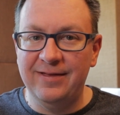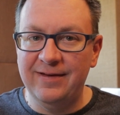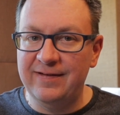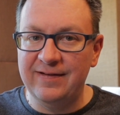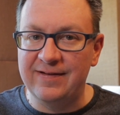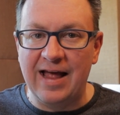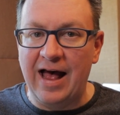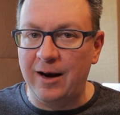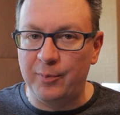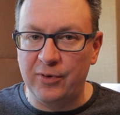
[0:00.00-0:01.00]
This is
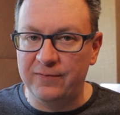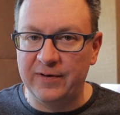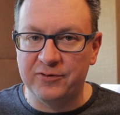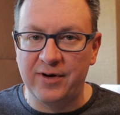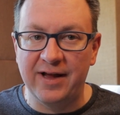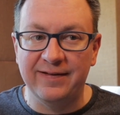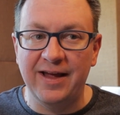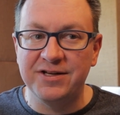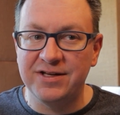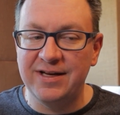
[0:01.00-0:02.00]
not a perfect
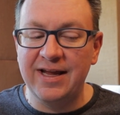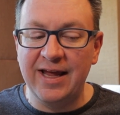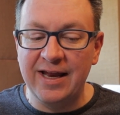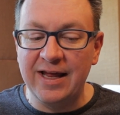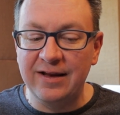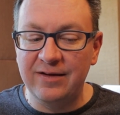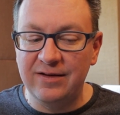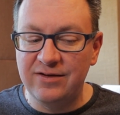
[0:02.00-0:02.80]
translation, and it